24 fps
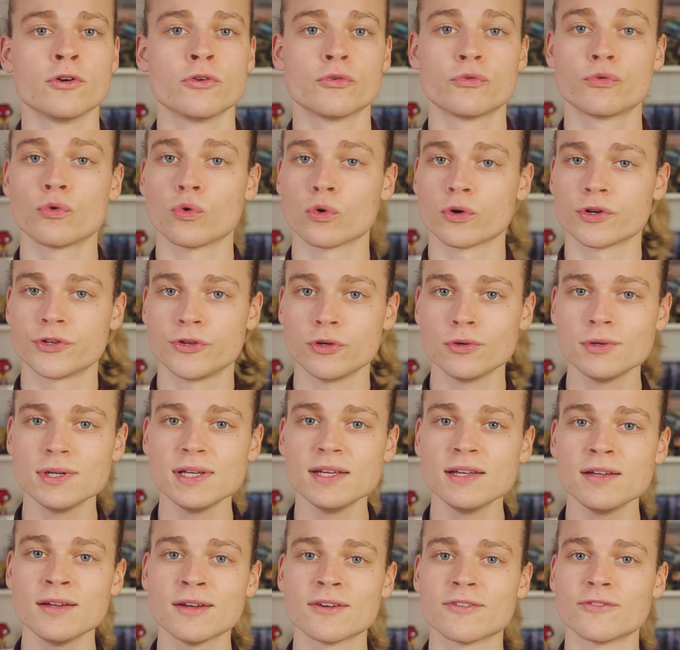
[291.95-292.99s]
Voor
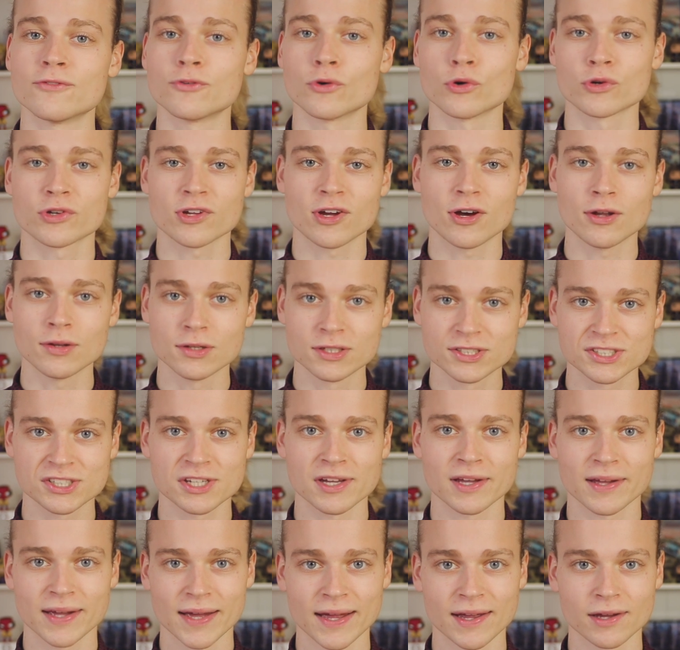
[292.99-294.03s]
jullie wordt alles
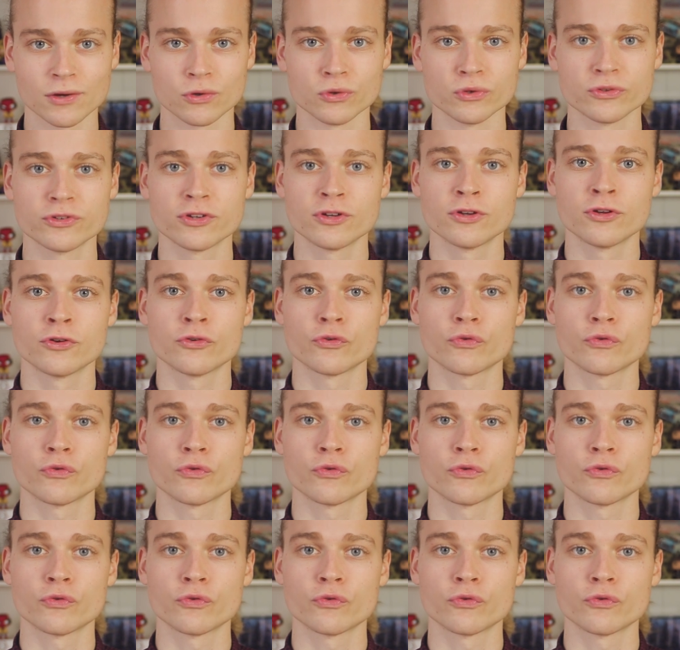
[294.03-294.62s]
geregeld.